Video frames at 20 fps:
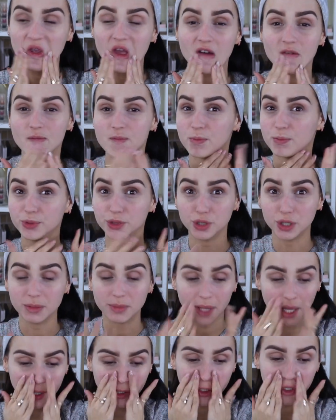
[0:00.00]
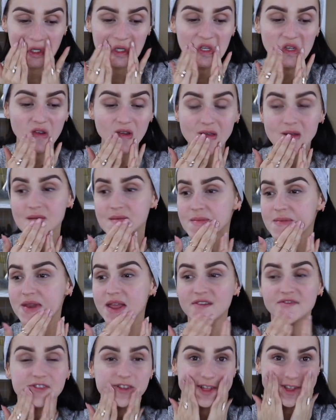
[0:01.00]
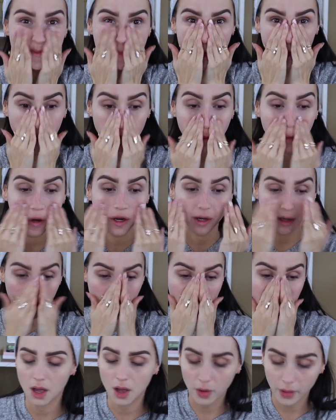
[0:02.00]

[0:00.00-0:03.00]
you have beauty blenders, you can definitely make it work.